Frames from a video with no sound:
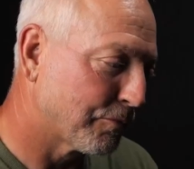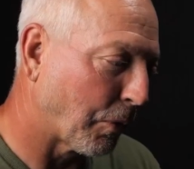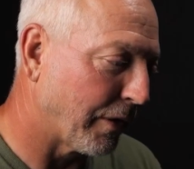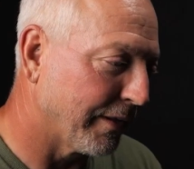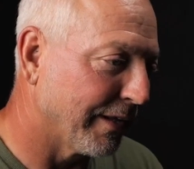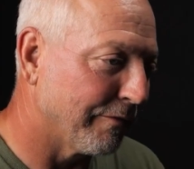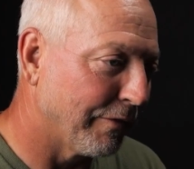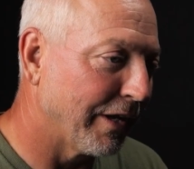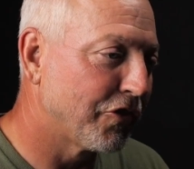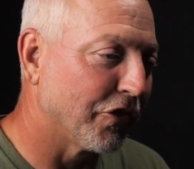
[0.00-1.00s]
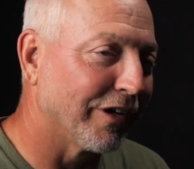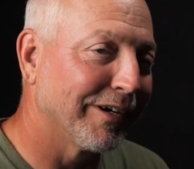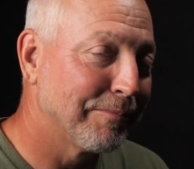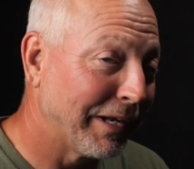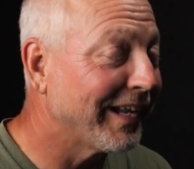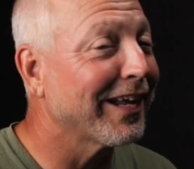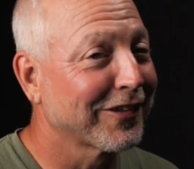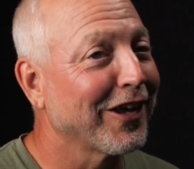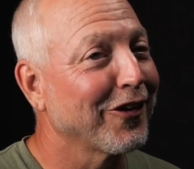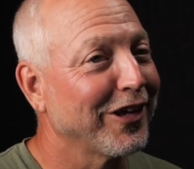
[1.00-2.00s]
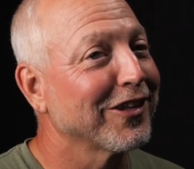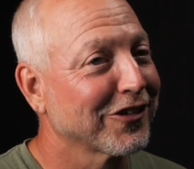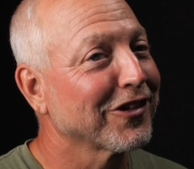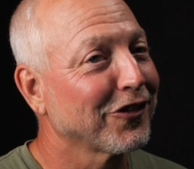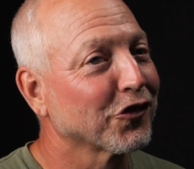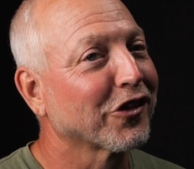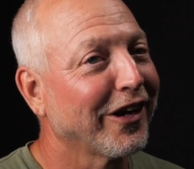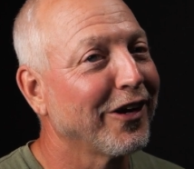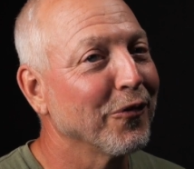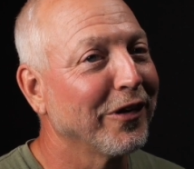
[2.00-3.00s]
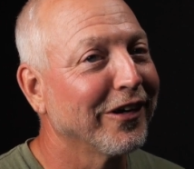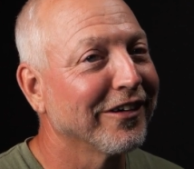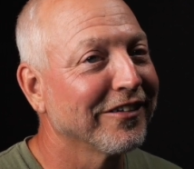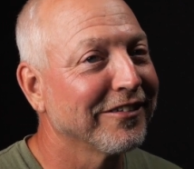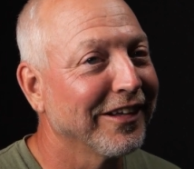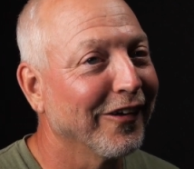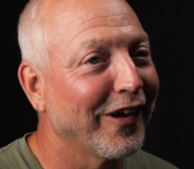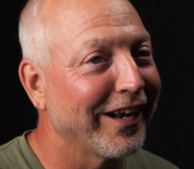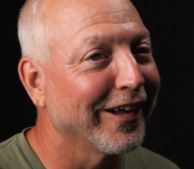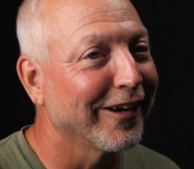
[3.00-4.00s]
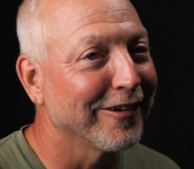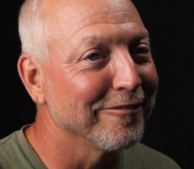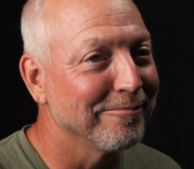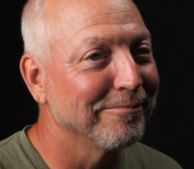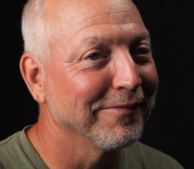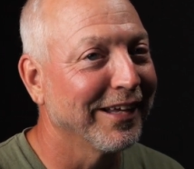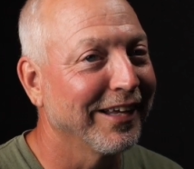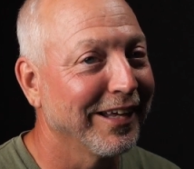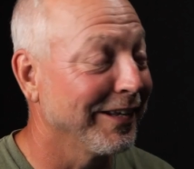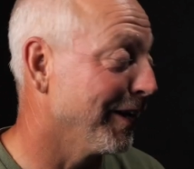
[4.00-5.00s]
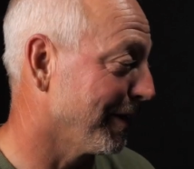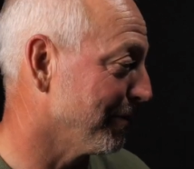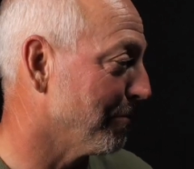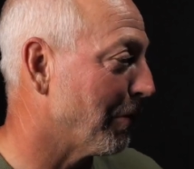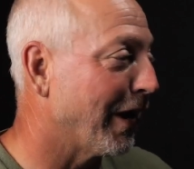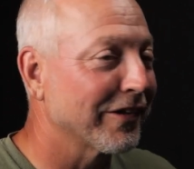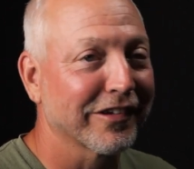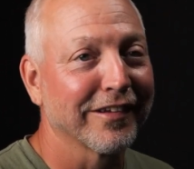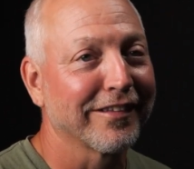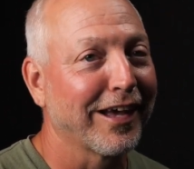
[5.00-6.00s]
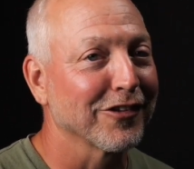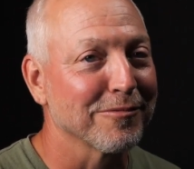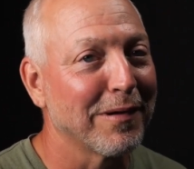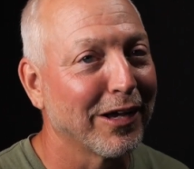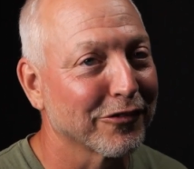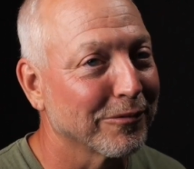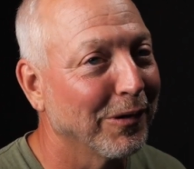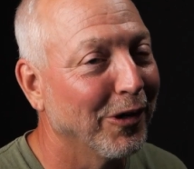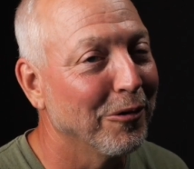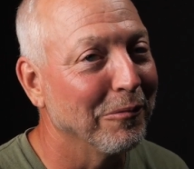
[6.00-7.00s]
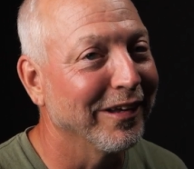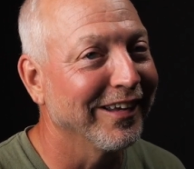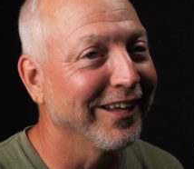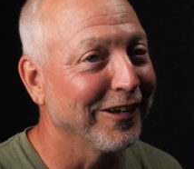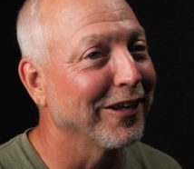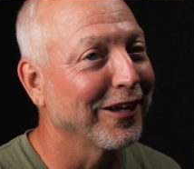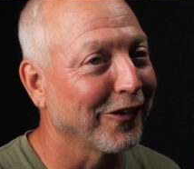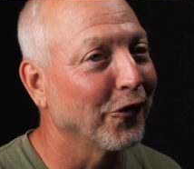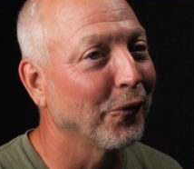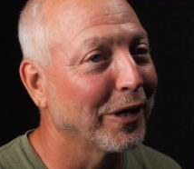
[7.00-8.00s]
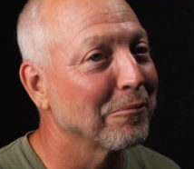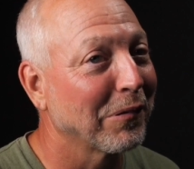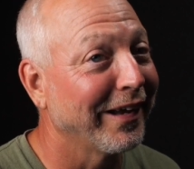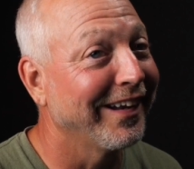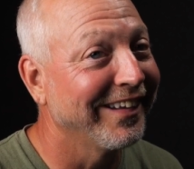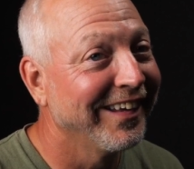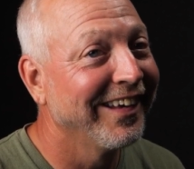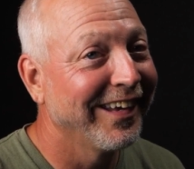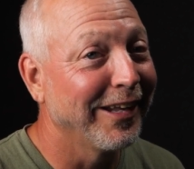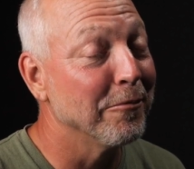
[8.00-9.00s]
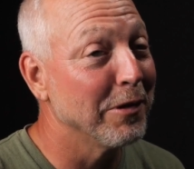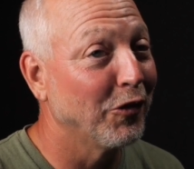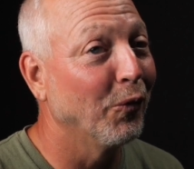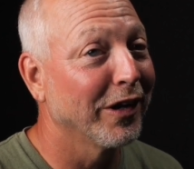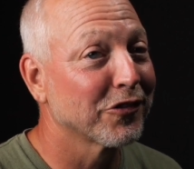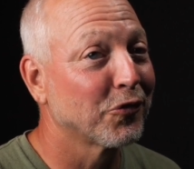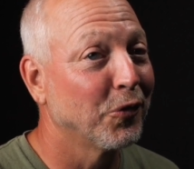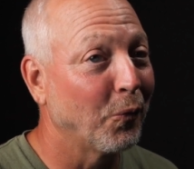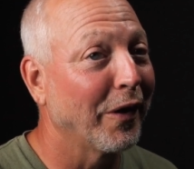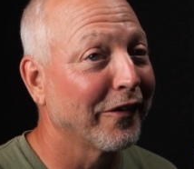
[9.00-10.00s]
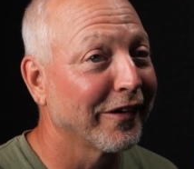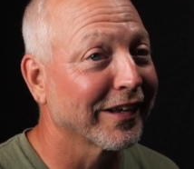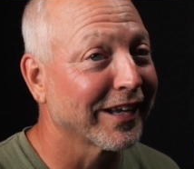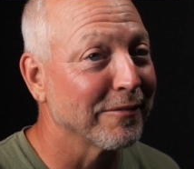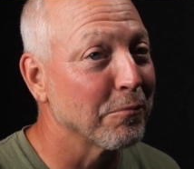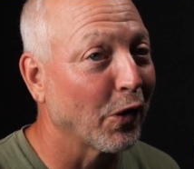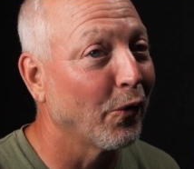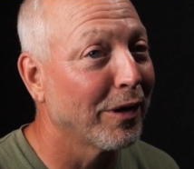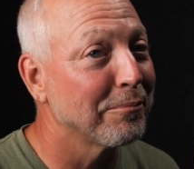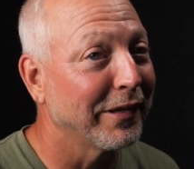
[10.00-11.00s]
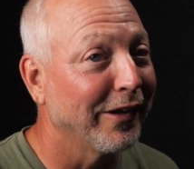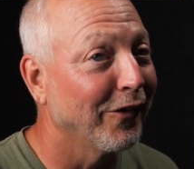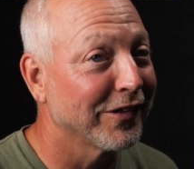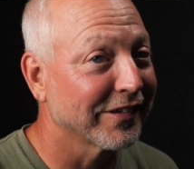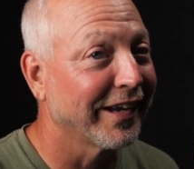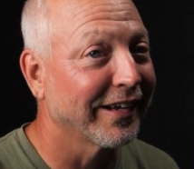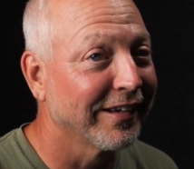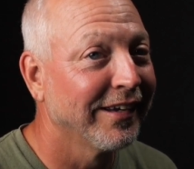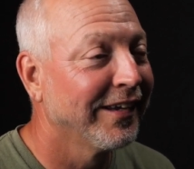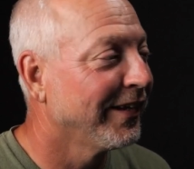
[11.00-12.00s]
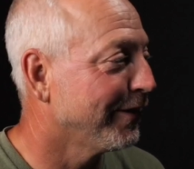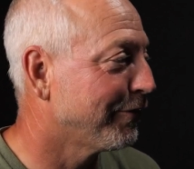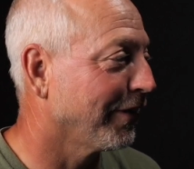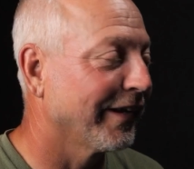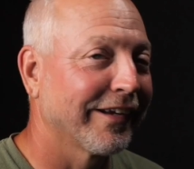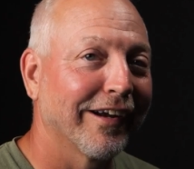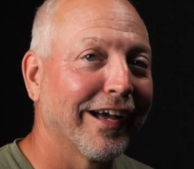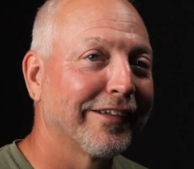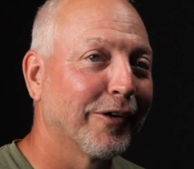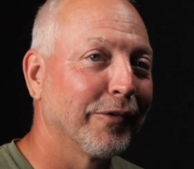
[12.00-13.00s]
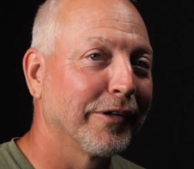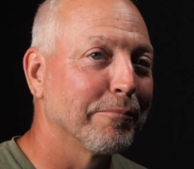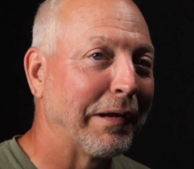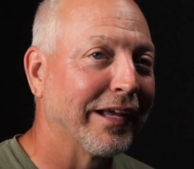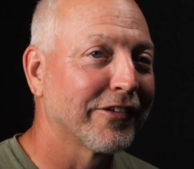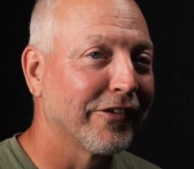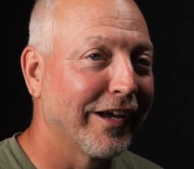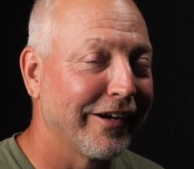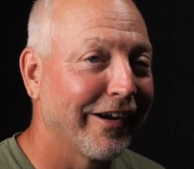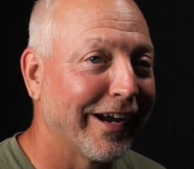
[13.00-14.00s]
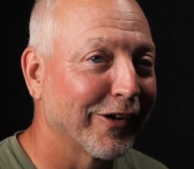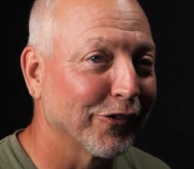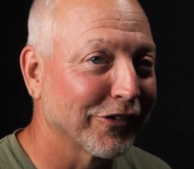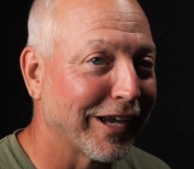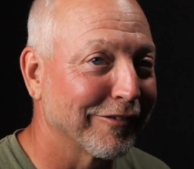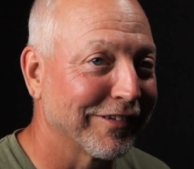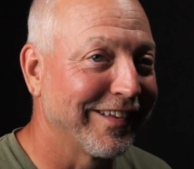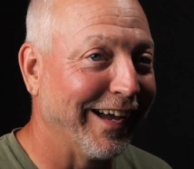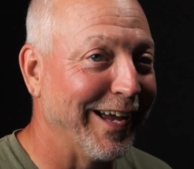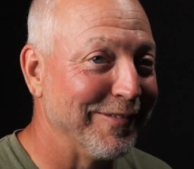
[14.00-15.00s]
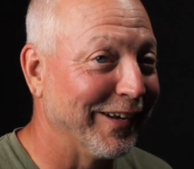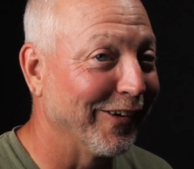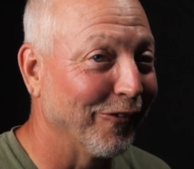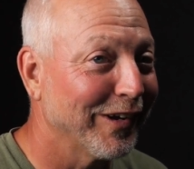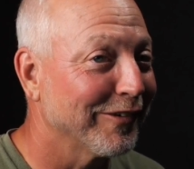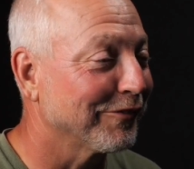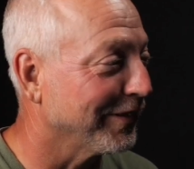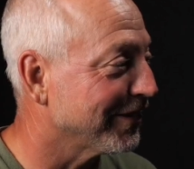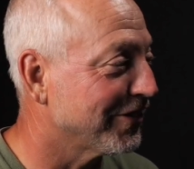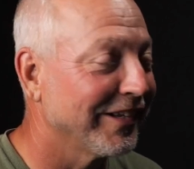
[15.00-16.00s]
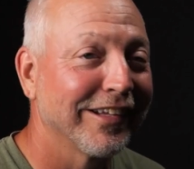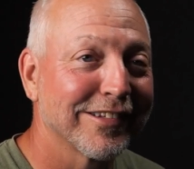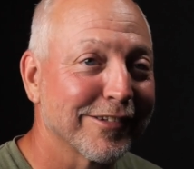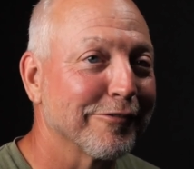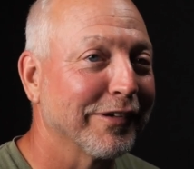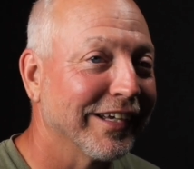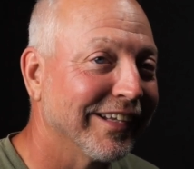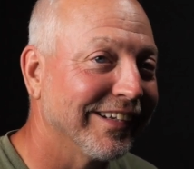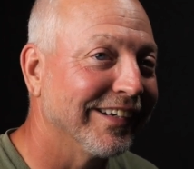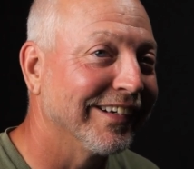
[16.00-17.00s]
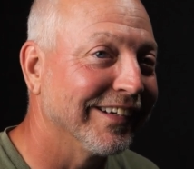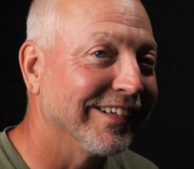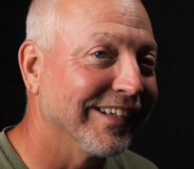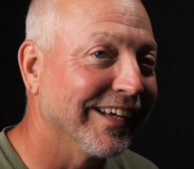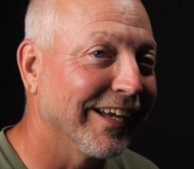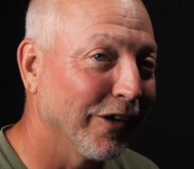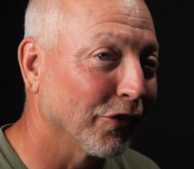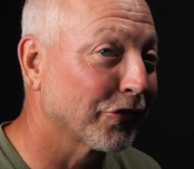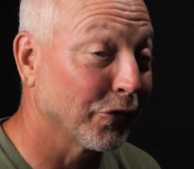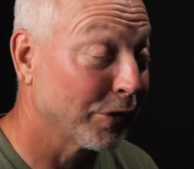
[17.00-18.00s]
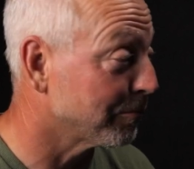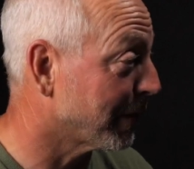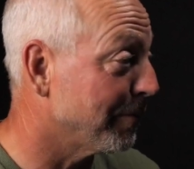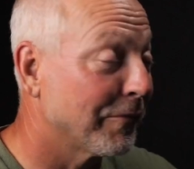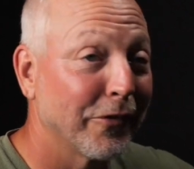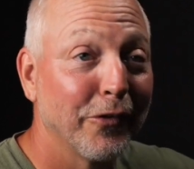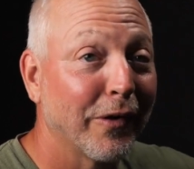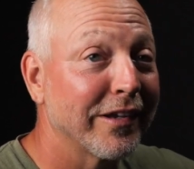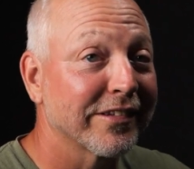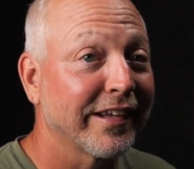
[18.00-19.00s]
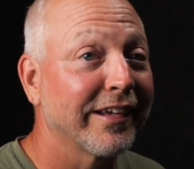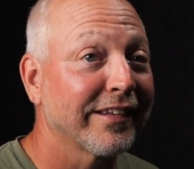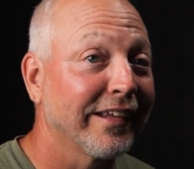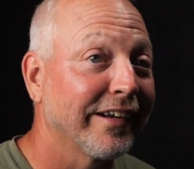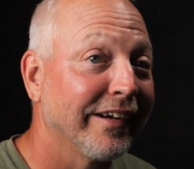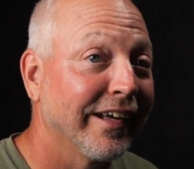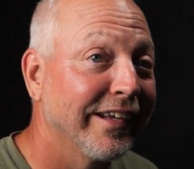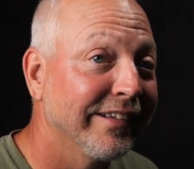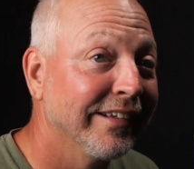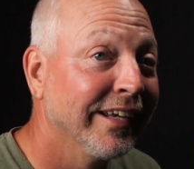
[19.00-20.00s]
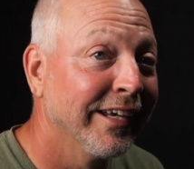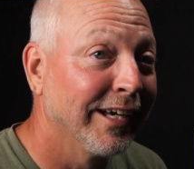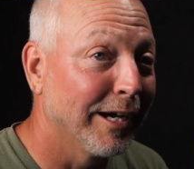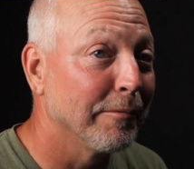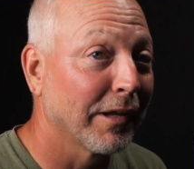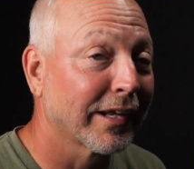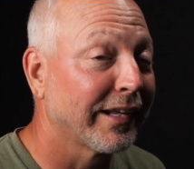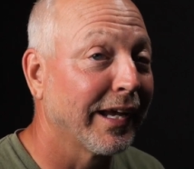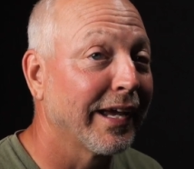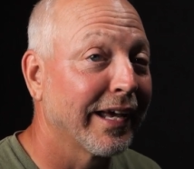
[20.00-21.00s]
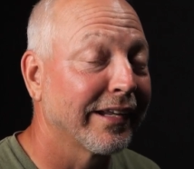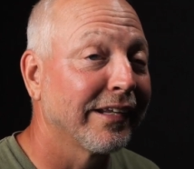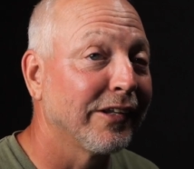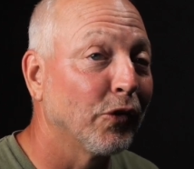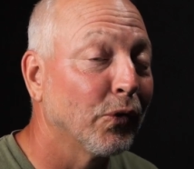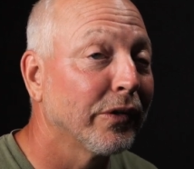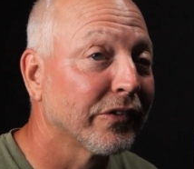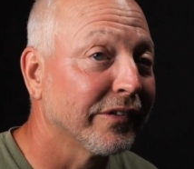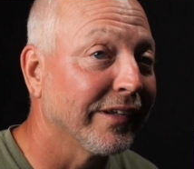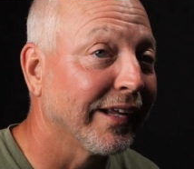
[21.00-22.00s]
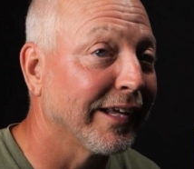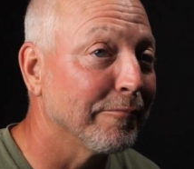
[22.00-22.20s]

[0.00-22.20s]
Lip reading: part of the adventure. But I tell you, it's a little scary when you're 800 and Nebraska, 1,000 miles from home, in a little airplane in the Midwest with weather that can blow up. It's like you feel like you're out there with your pants around your ankles half the time. What if this hits the fan here? And a hailstorm come through Rice Lake the other night, and I'm lucky I had it indoors, and that